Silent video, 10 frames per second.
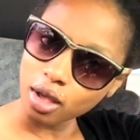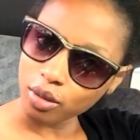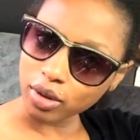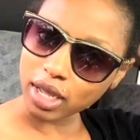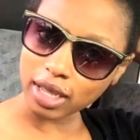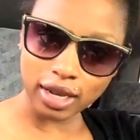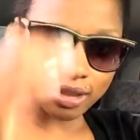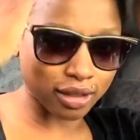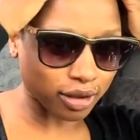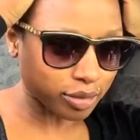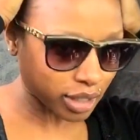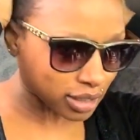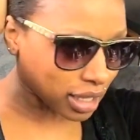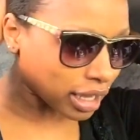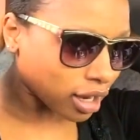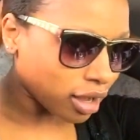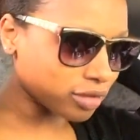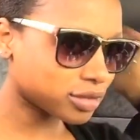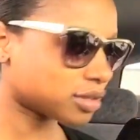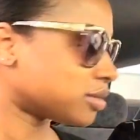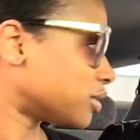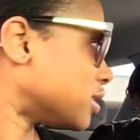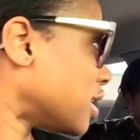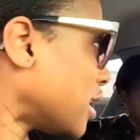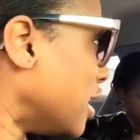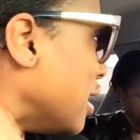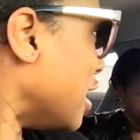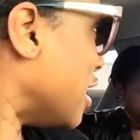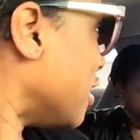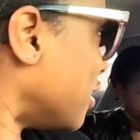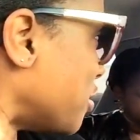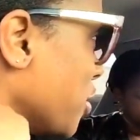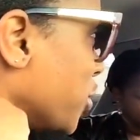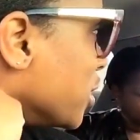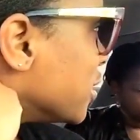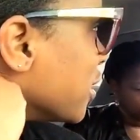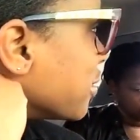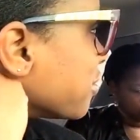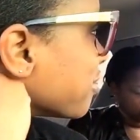When I get in there, I'm gonna take it off because I can't lay on my ponytail.